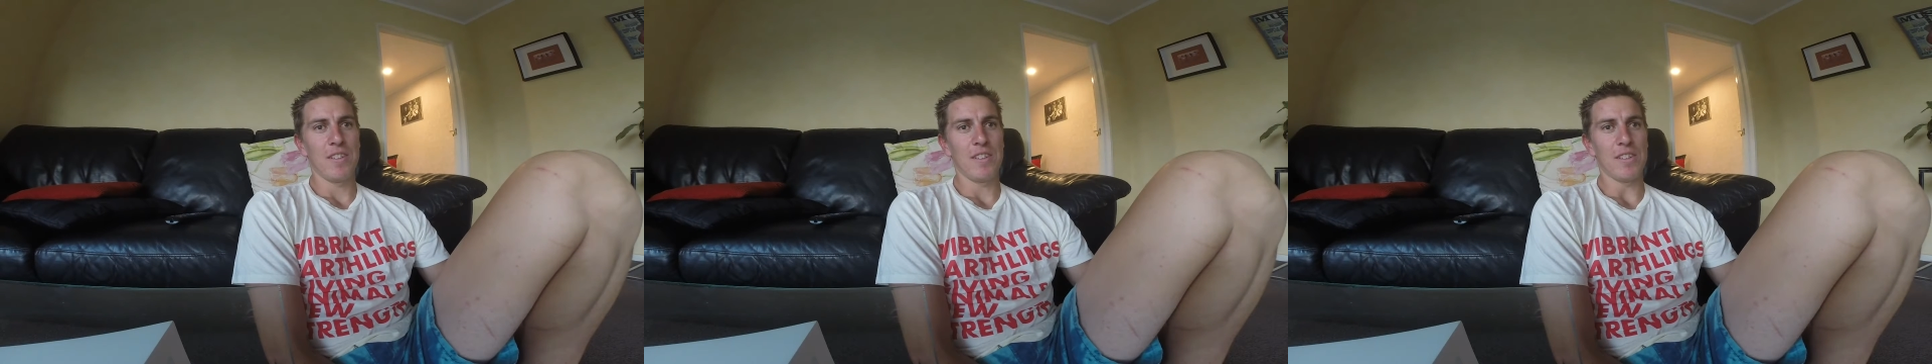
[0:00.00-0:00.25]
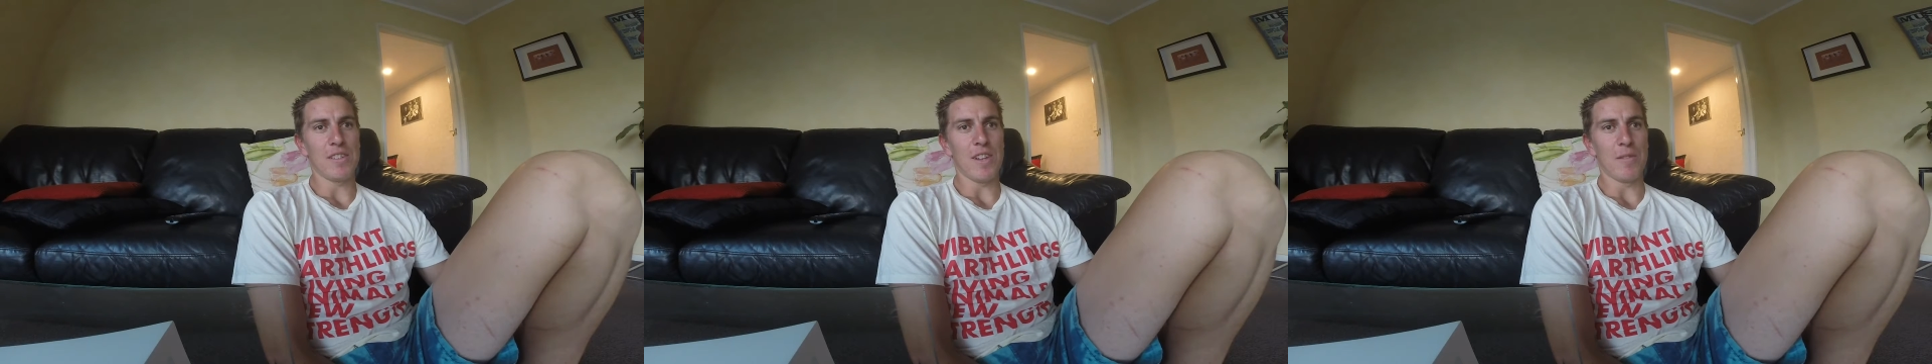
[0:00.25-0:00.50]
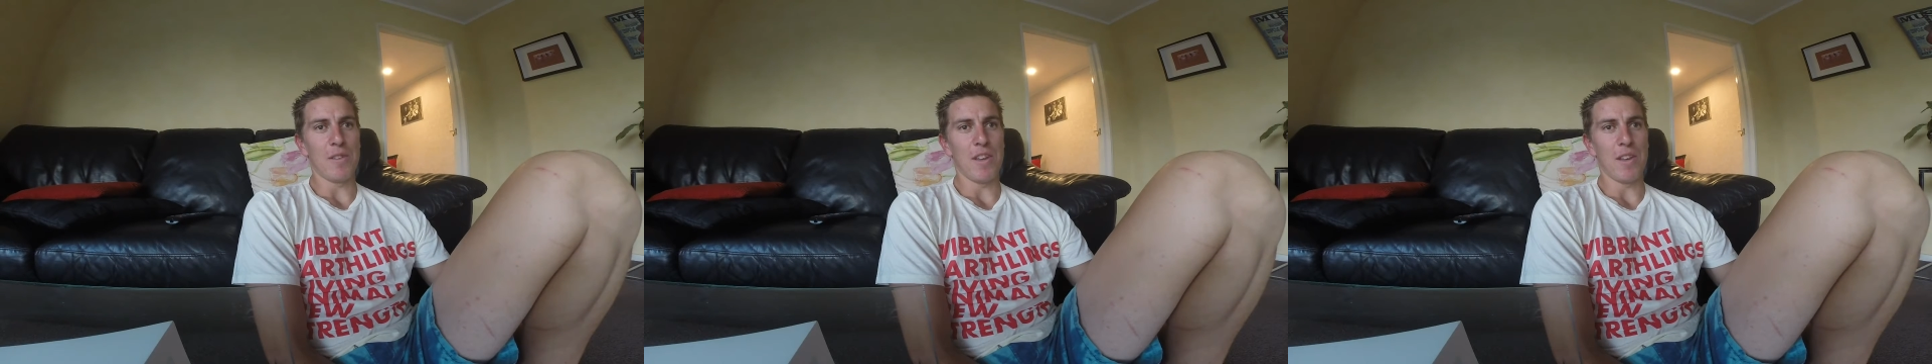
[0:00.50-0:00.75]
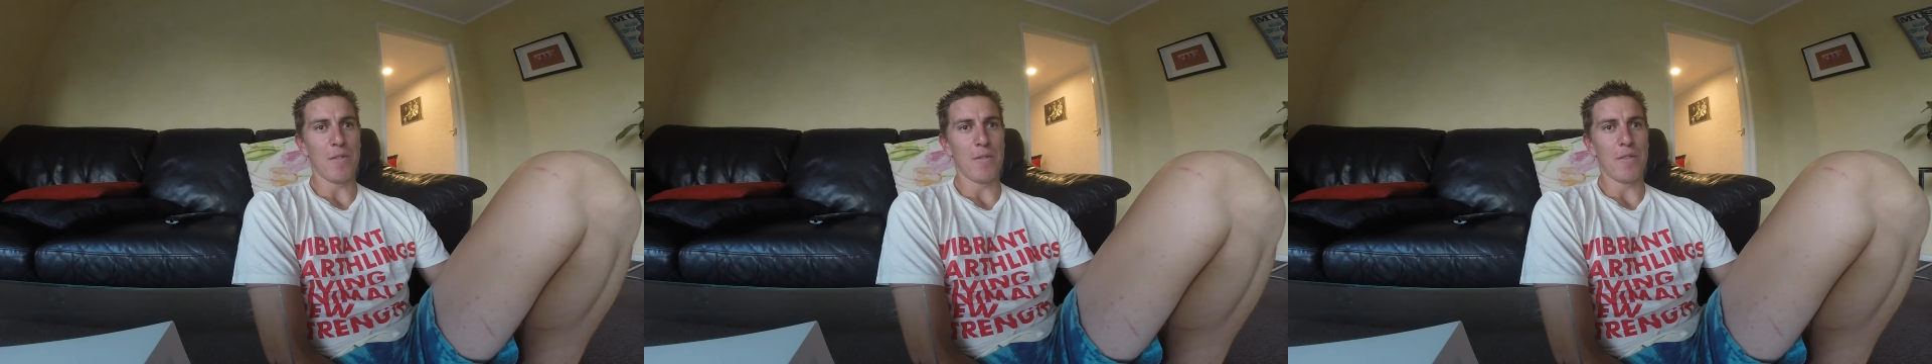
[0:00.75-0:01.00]
Just love to
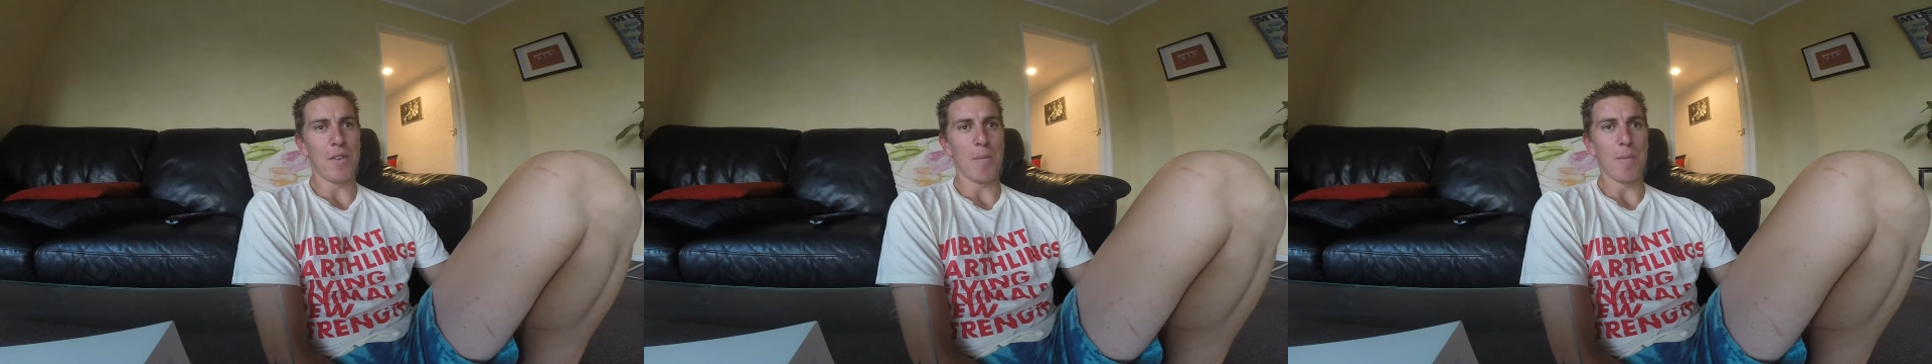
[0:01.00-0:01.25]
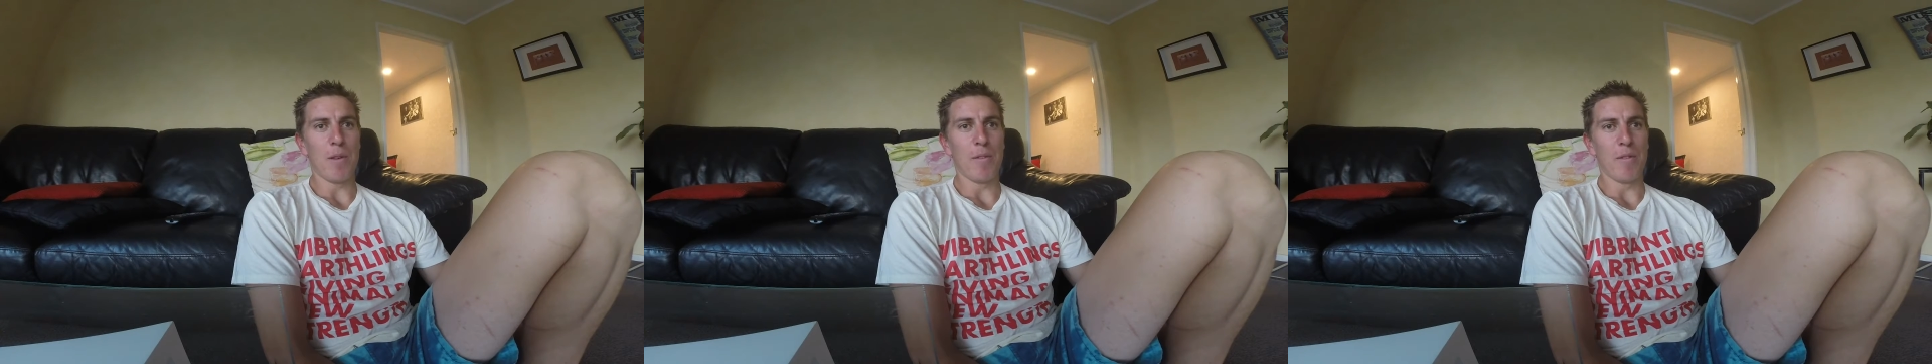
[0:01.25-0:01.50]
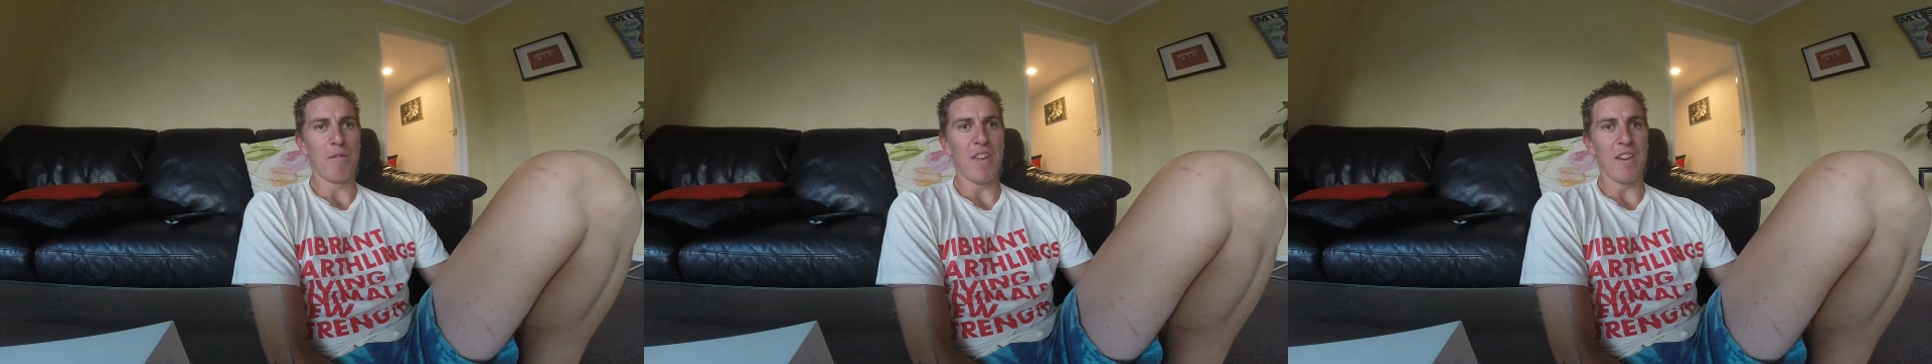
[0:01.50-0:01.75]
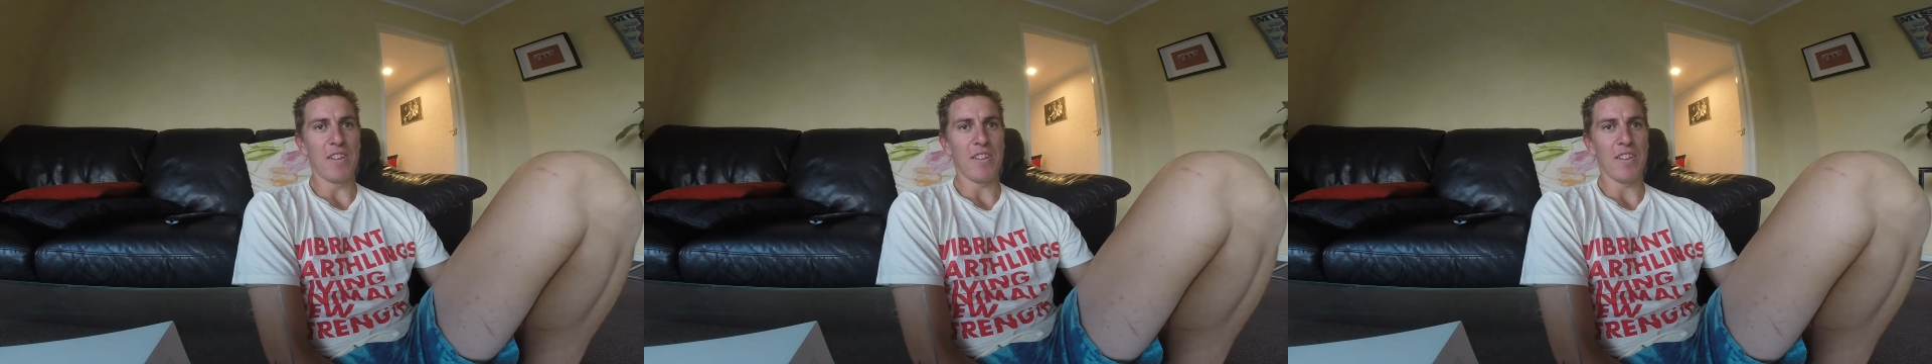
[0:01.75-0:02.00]
have a bit of a
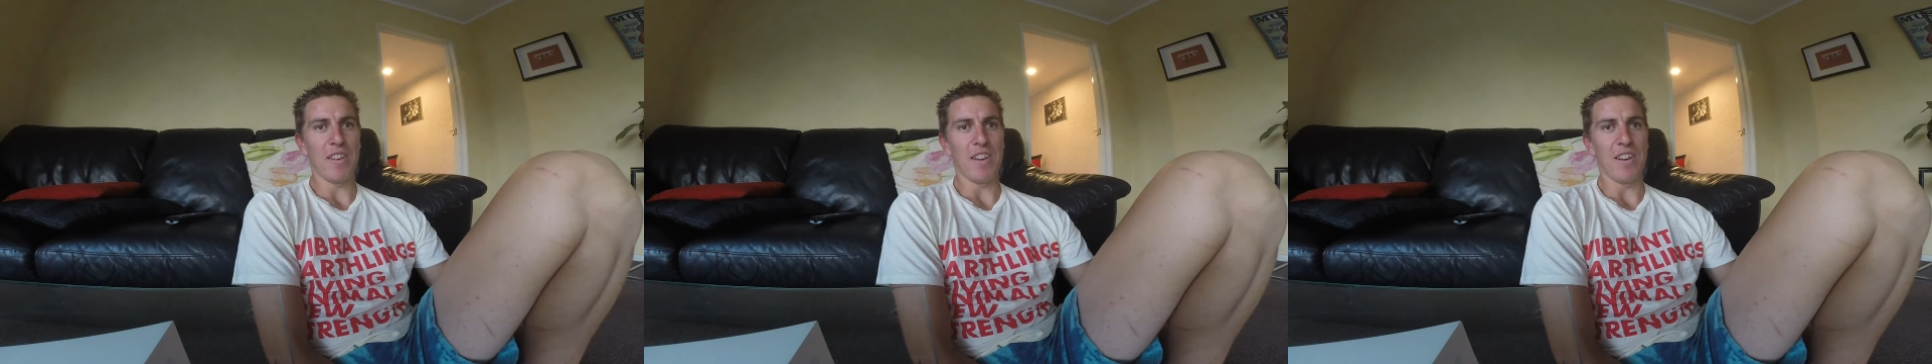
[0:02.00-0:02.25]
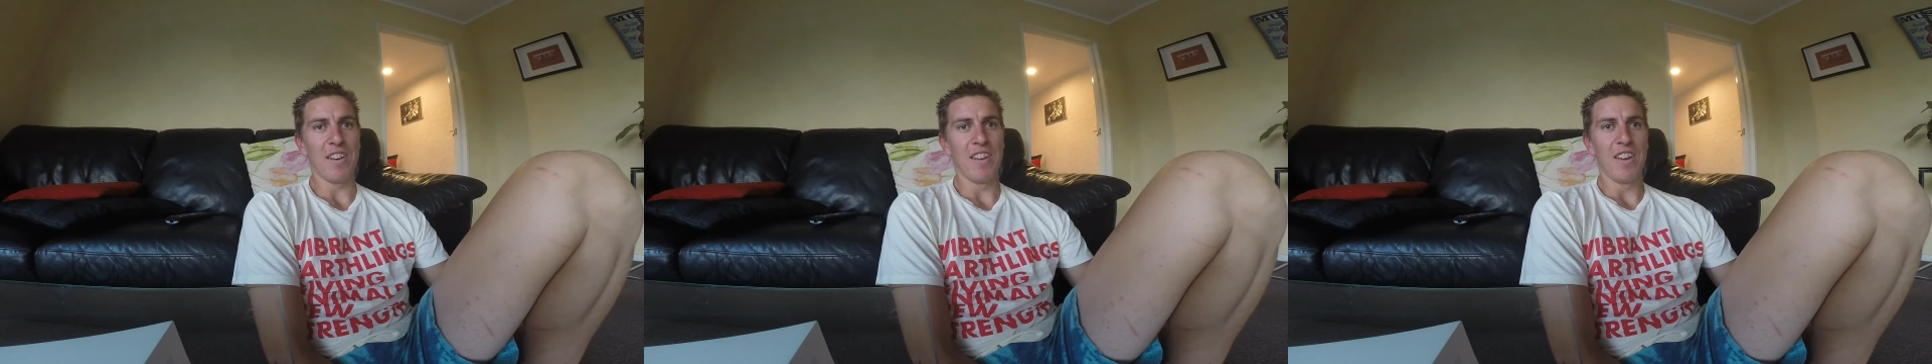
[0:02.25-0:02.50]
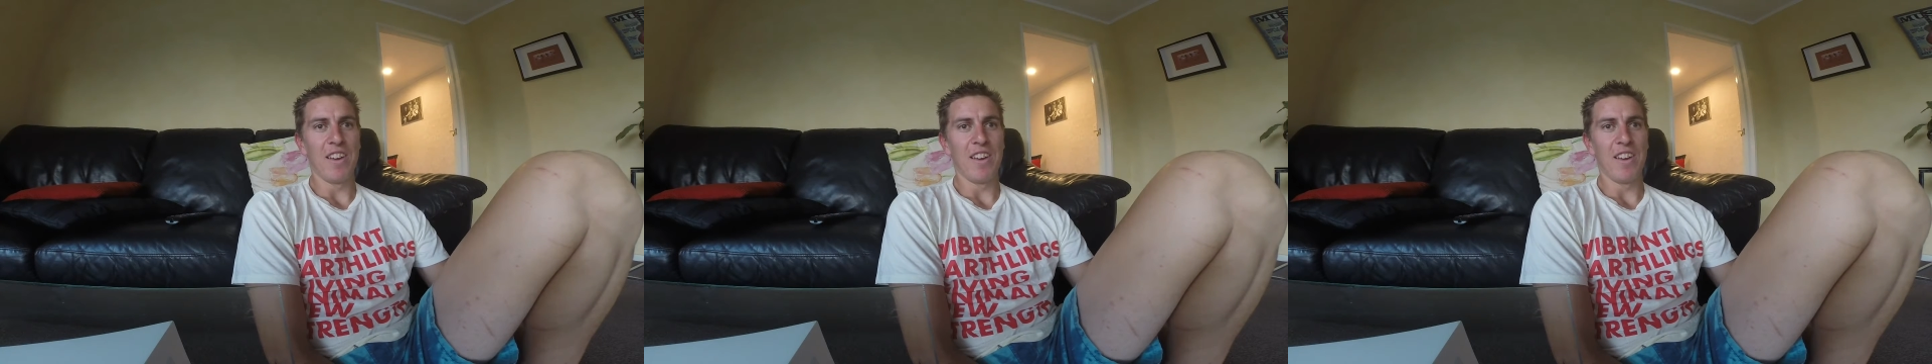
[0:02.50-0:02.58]
vent and